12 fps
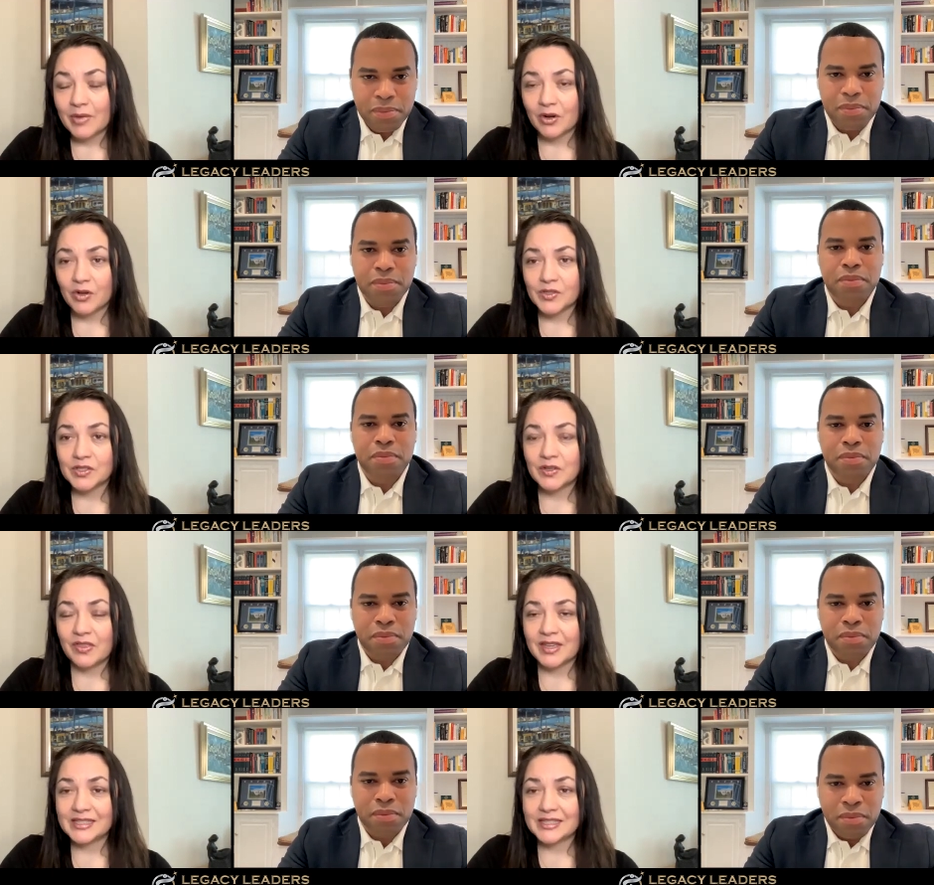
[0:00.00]
Speaker 1: but also
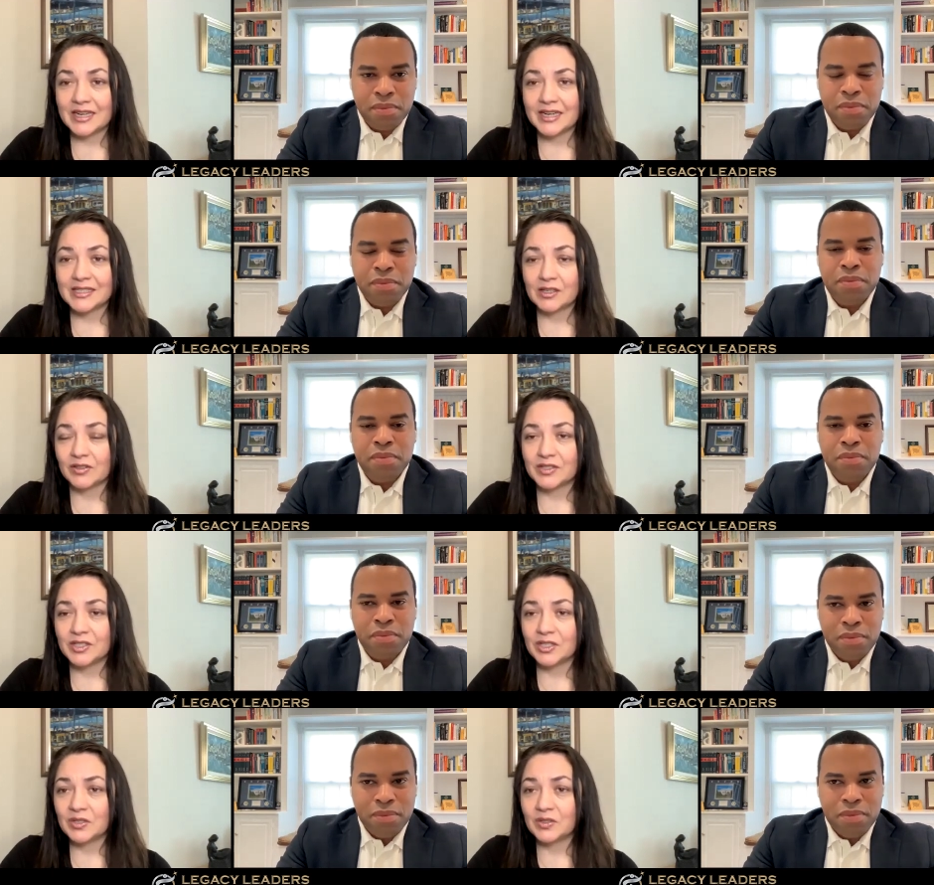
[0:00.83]
things that has
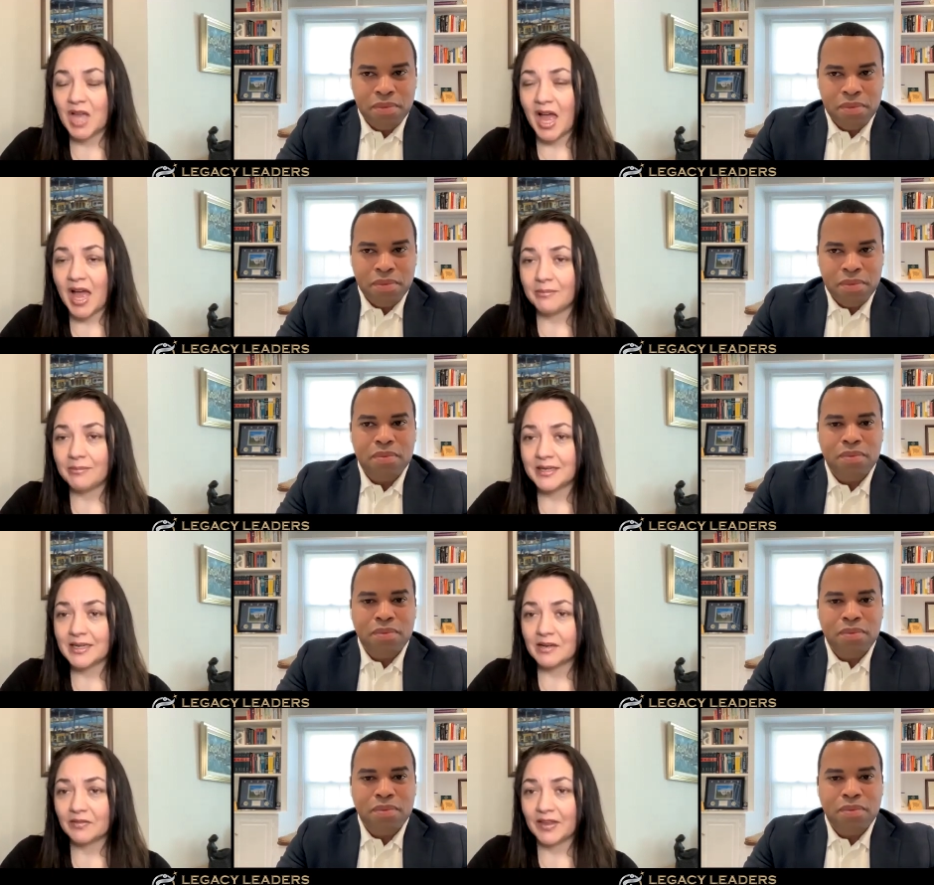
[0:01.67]
continued to happen
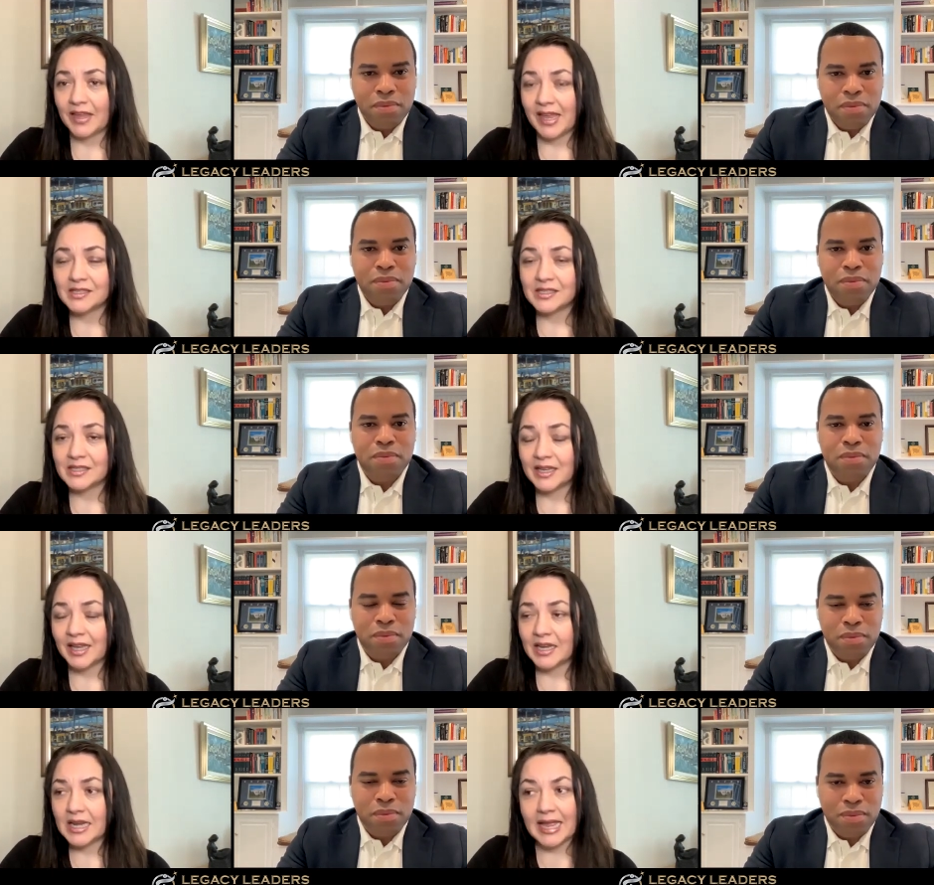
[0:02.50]
in
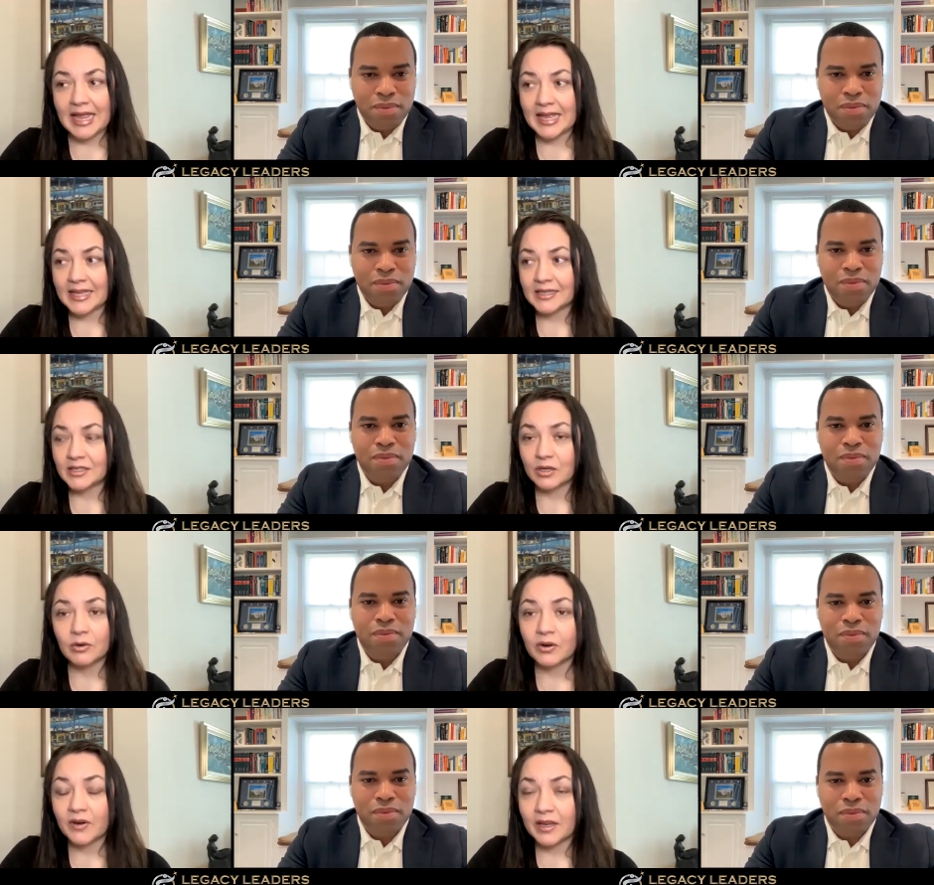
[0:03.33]
Afghanistan and
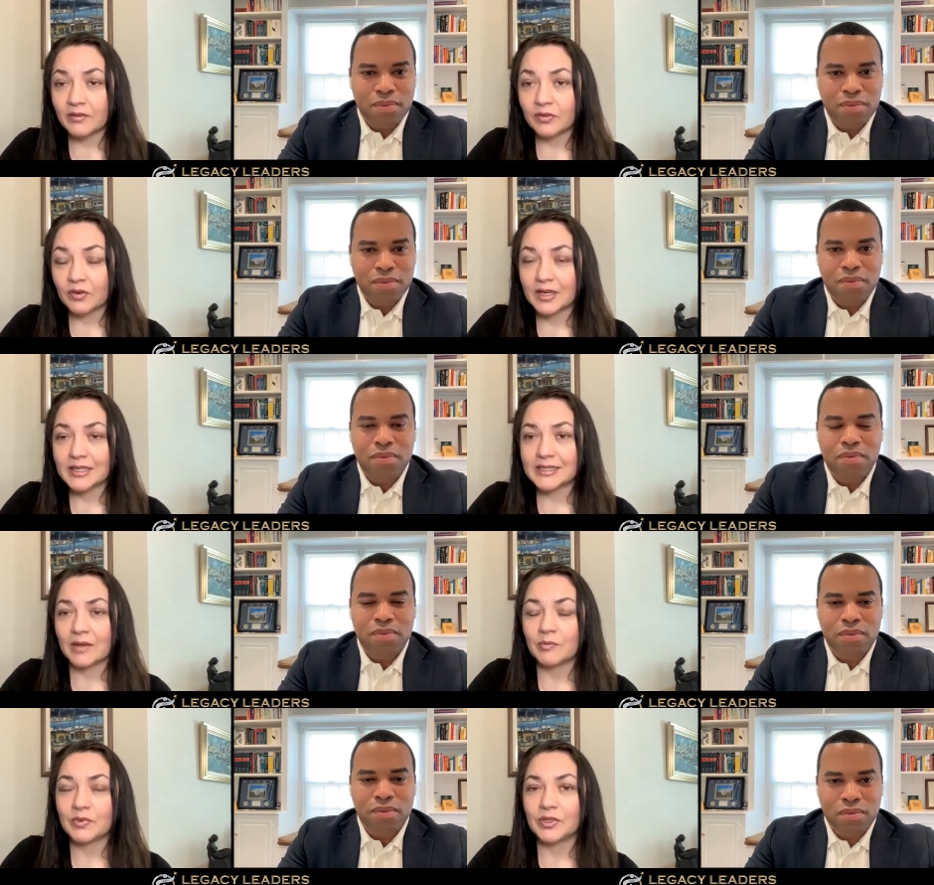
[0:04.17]
Ukraine, for
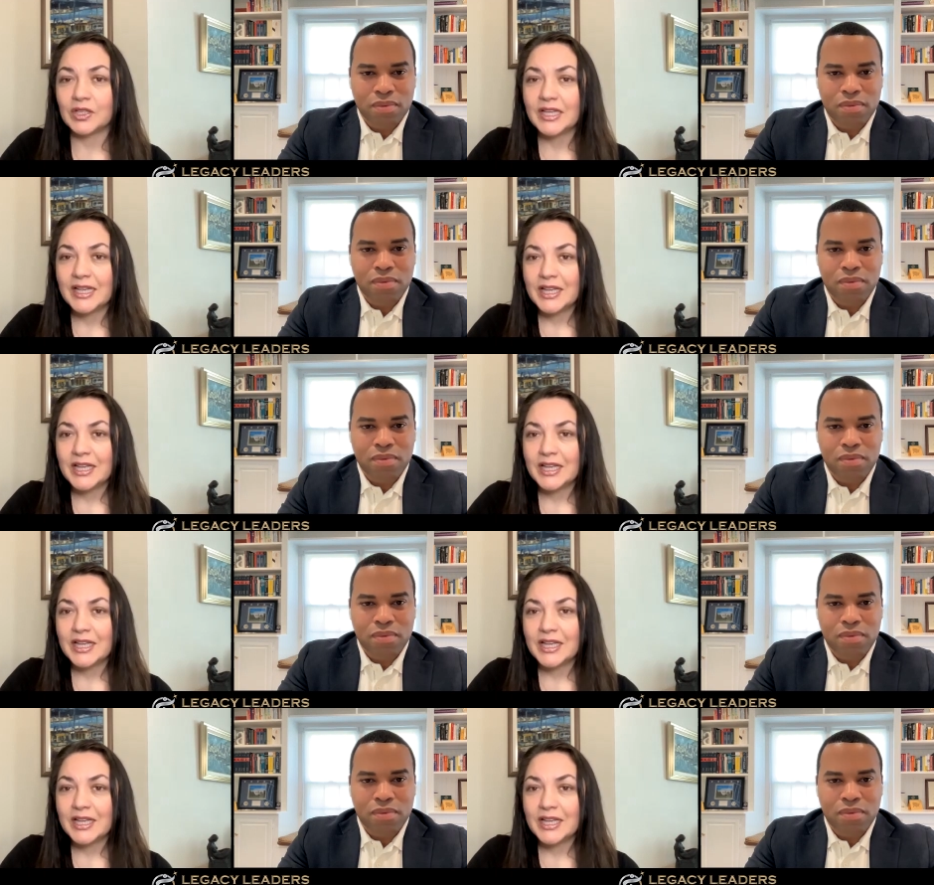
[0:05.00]
example.